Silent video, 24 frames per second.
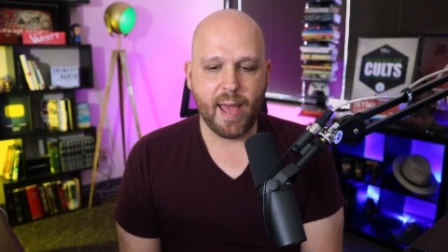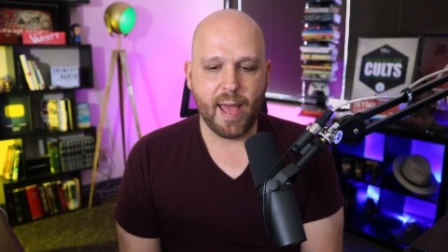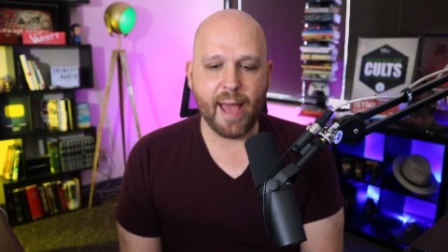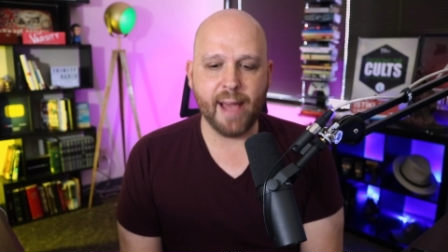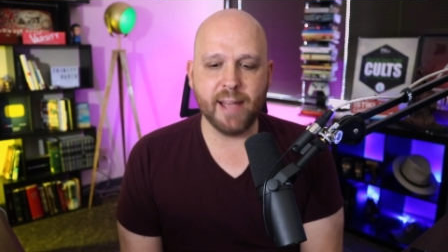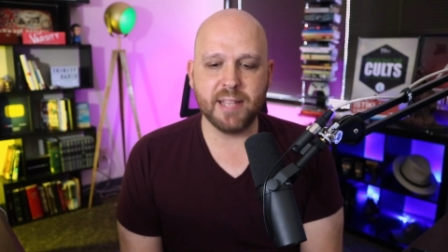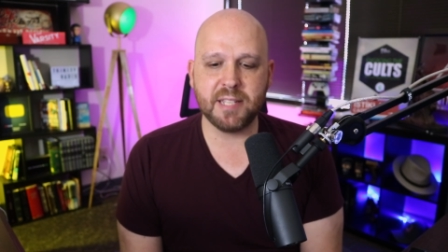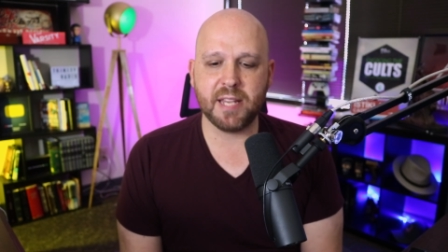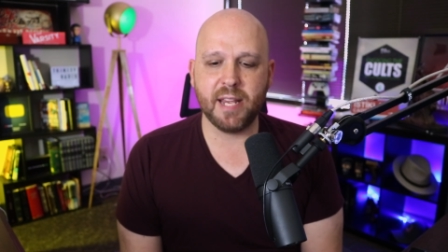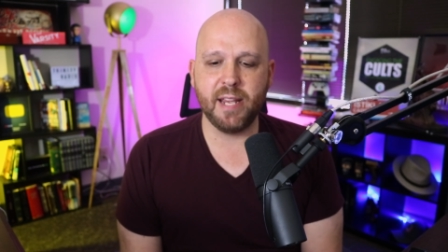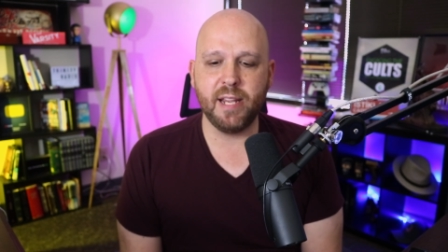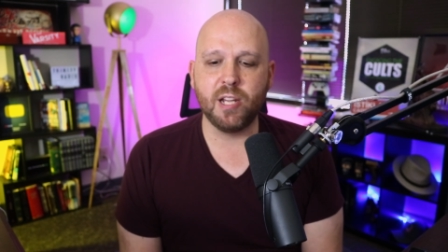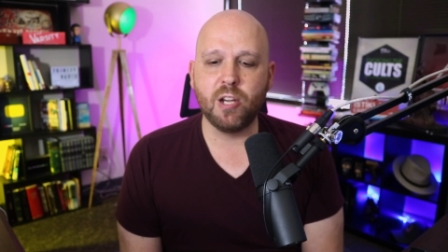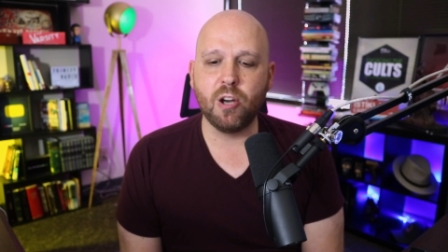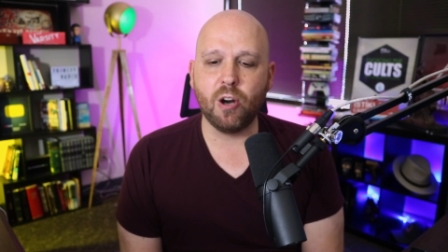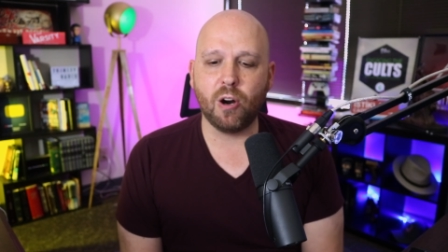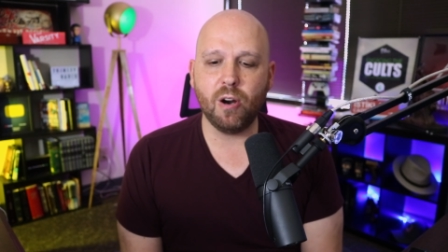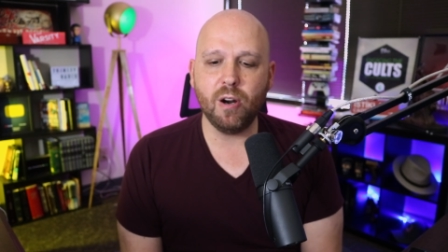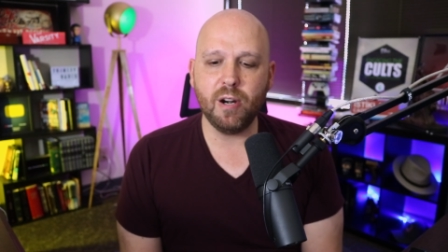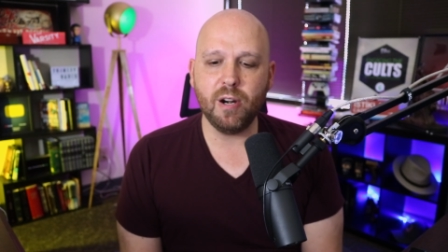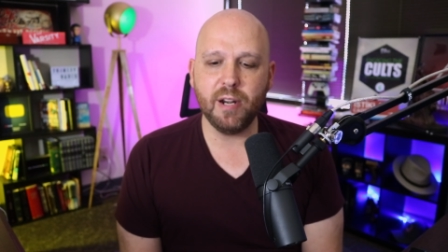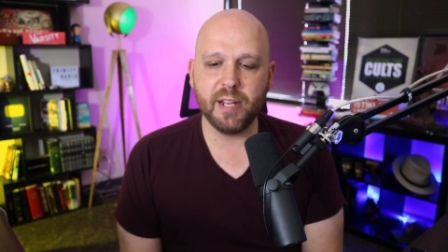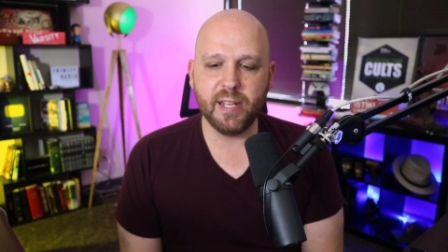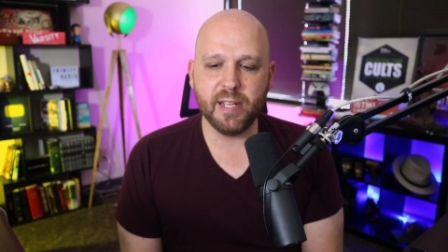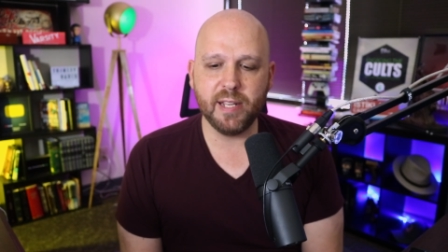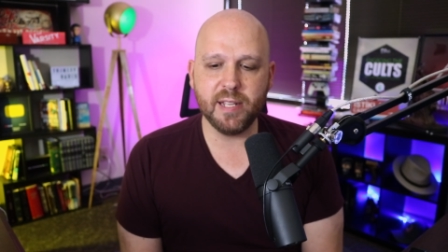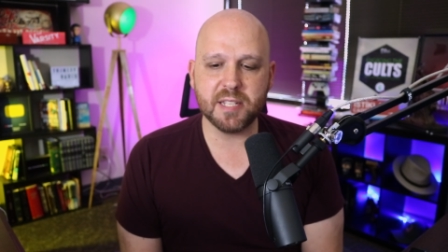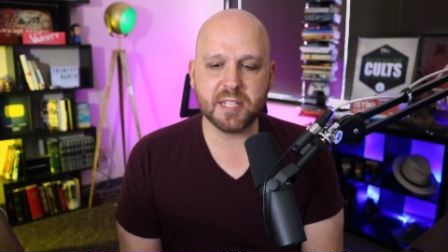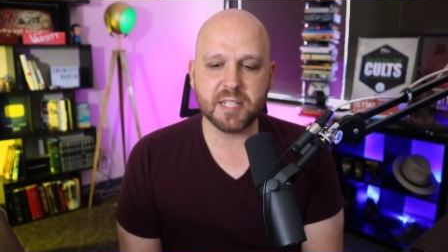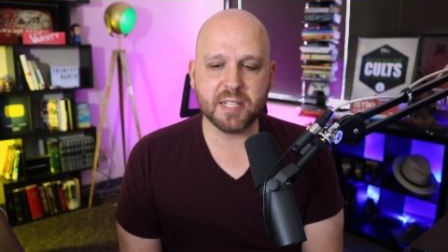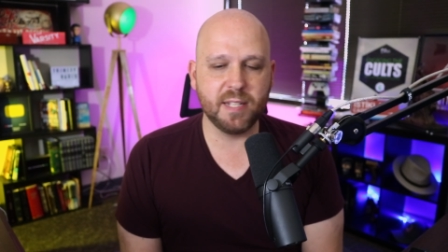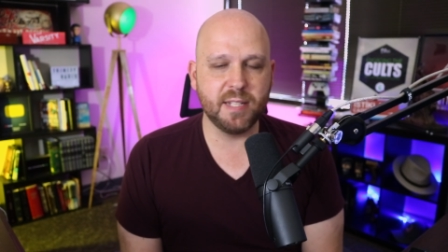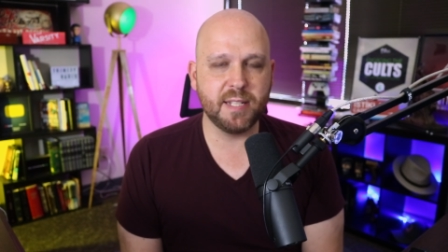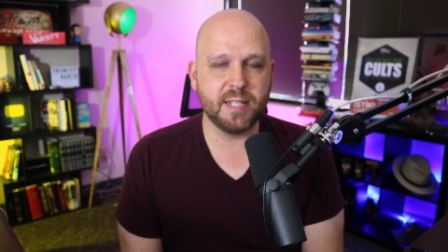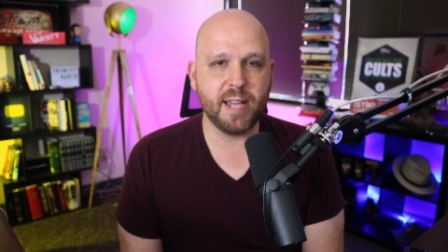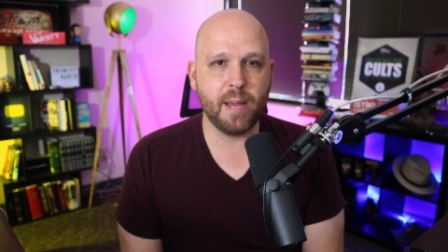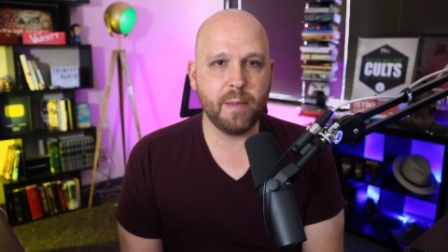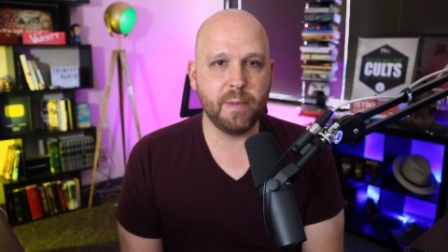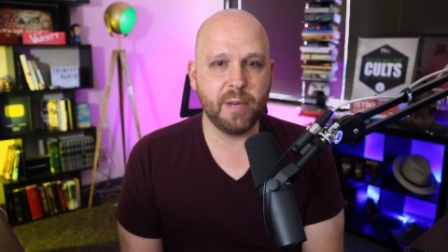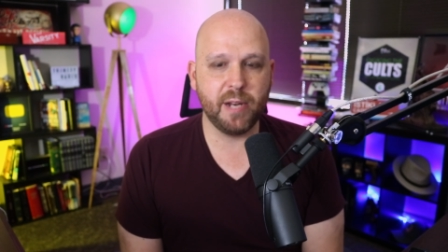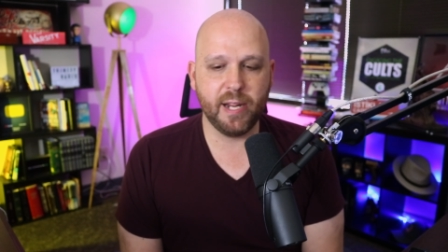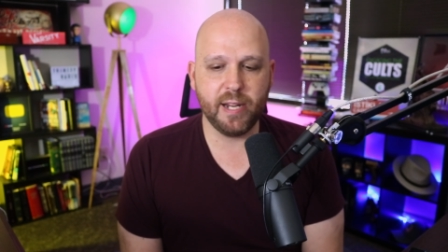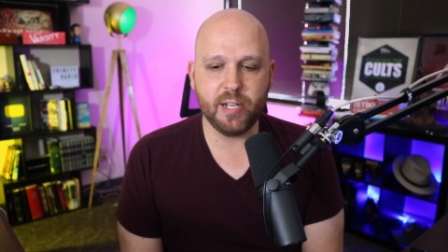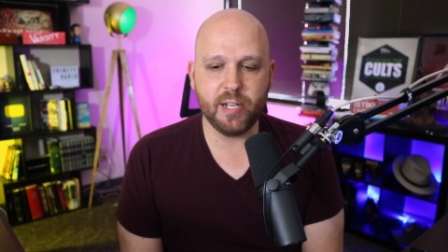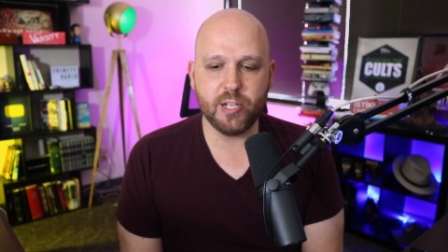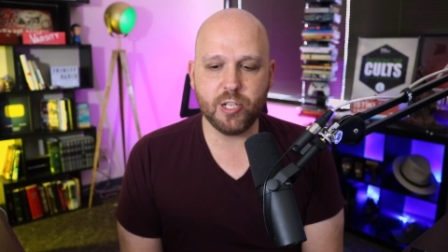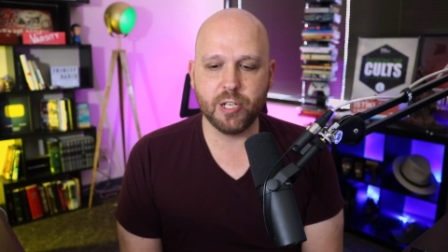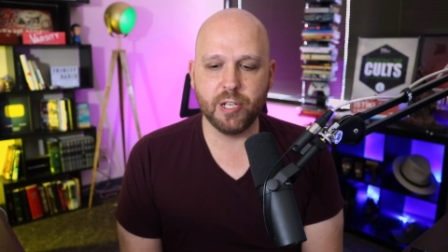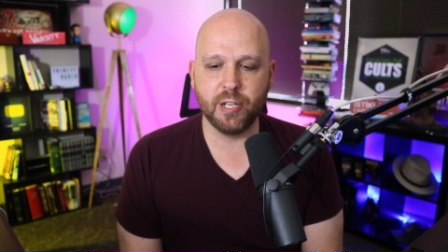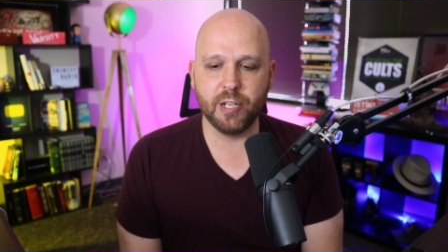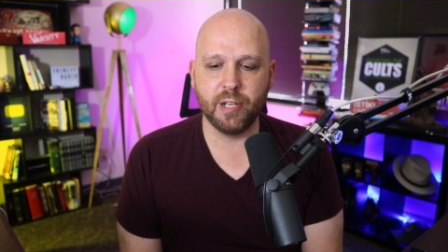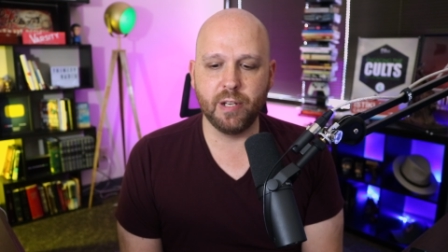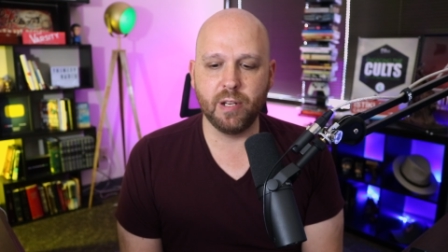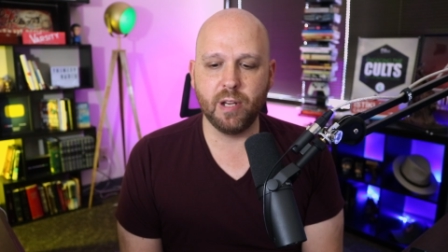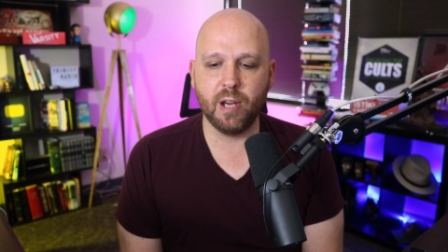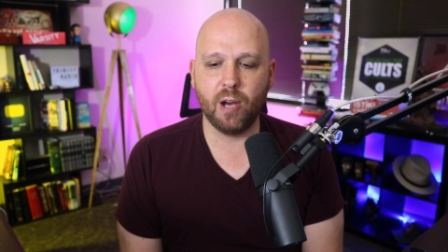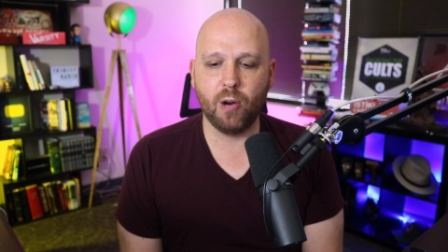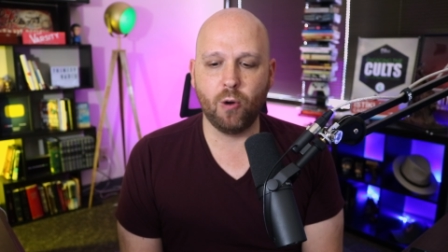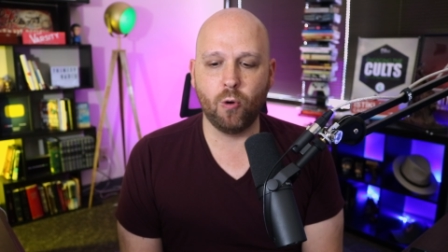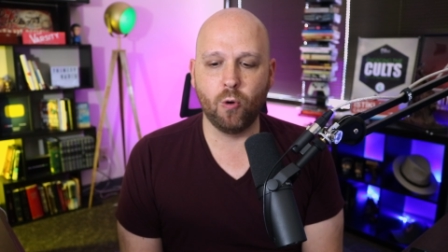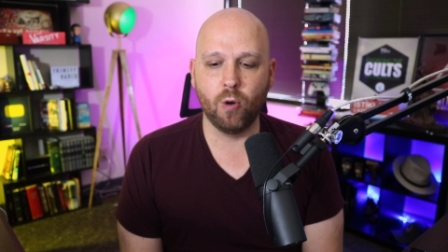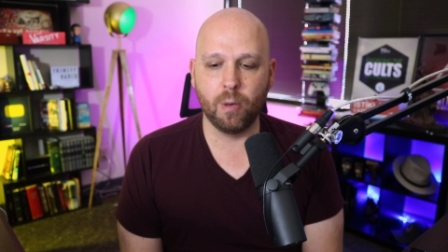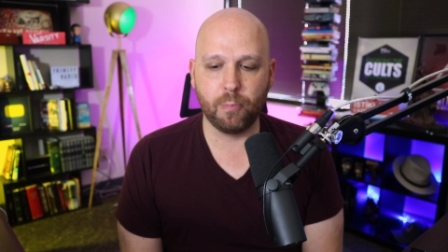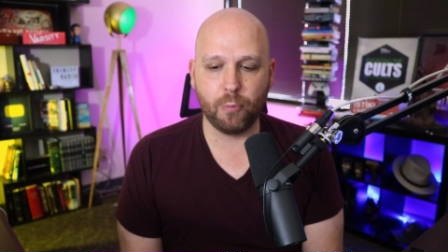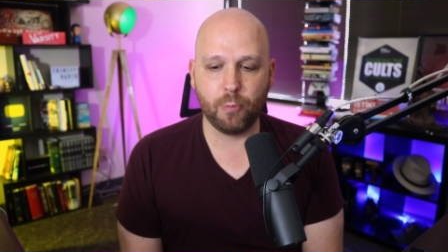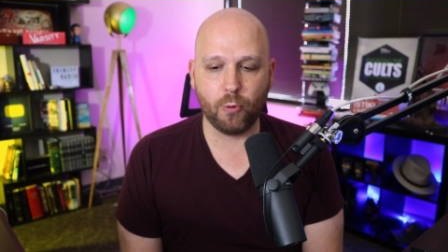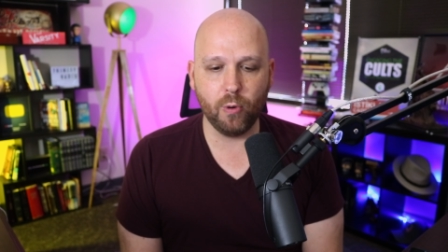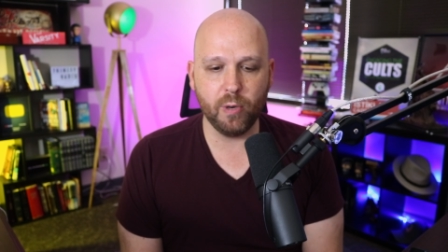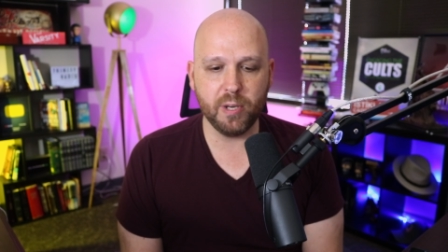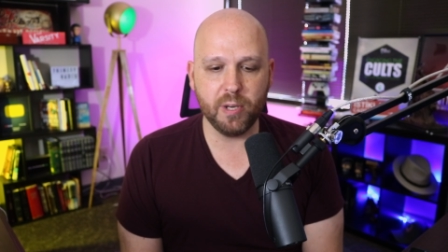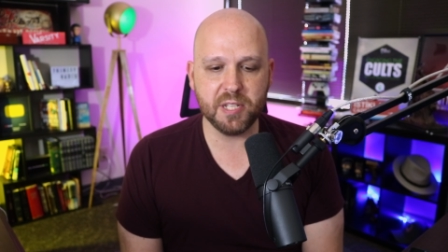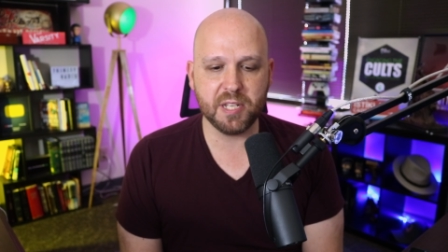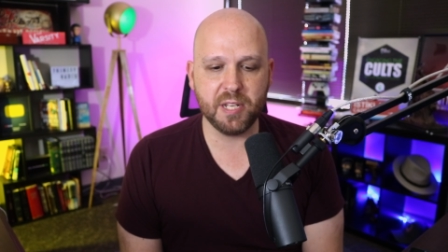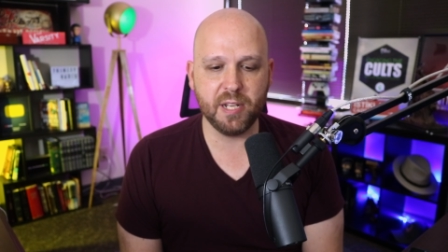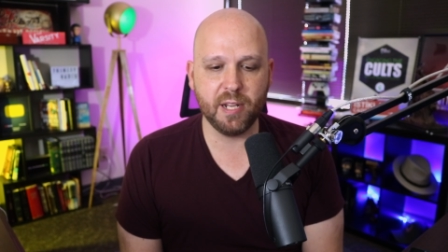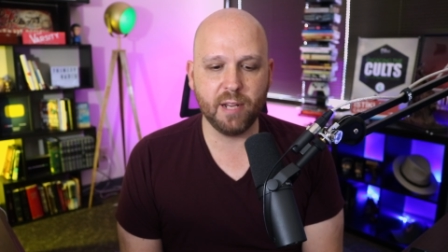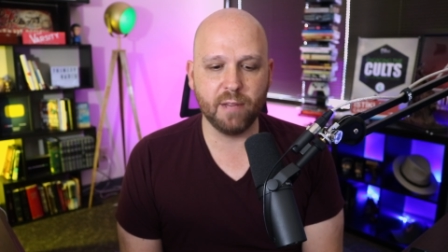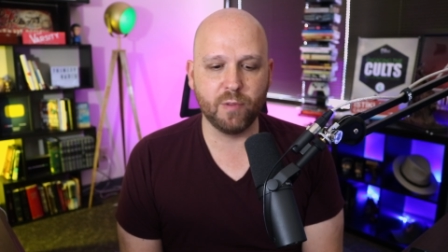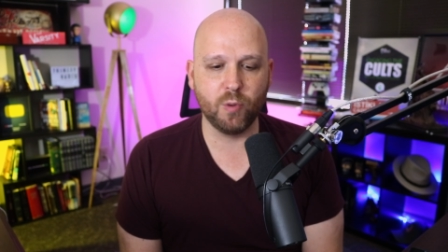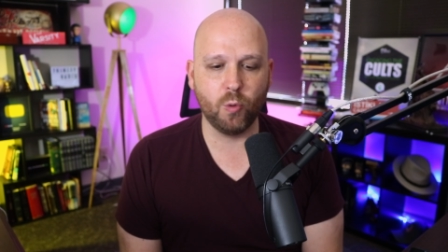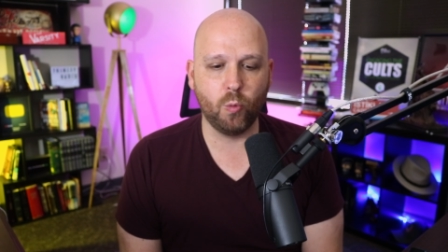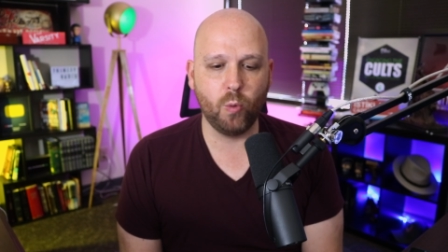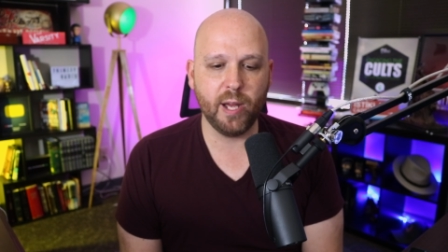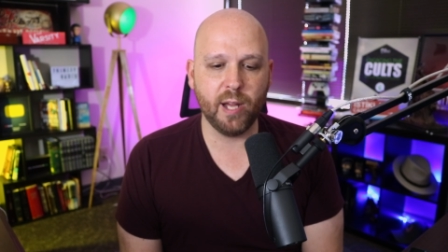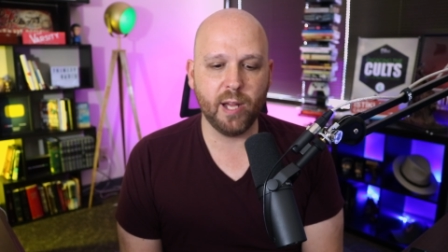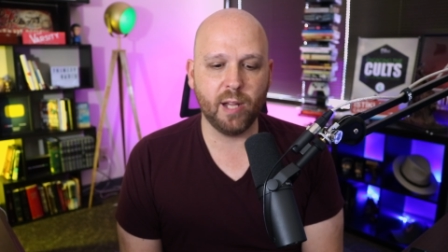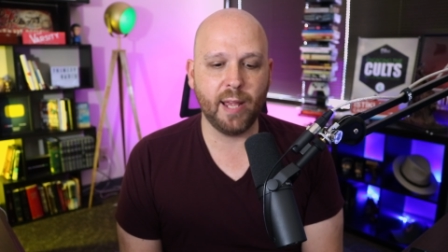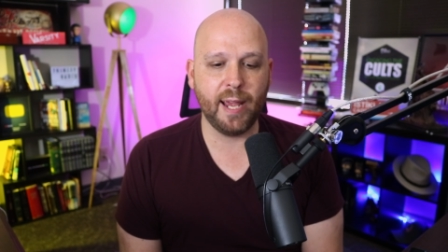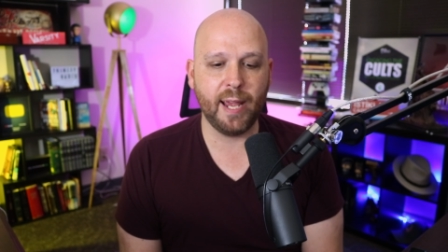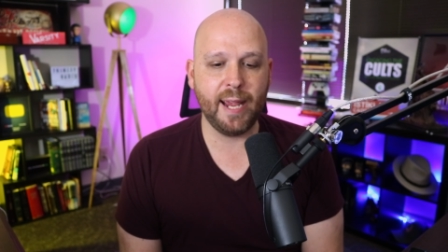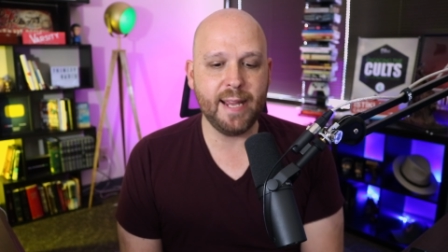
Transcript: as a guard against contamination or poisoning of the well,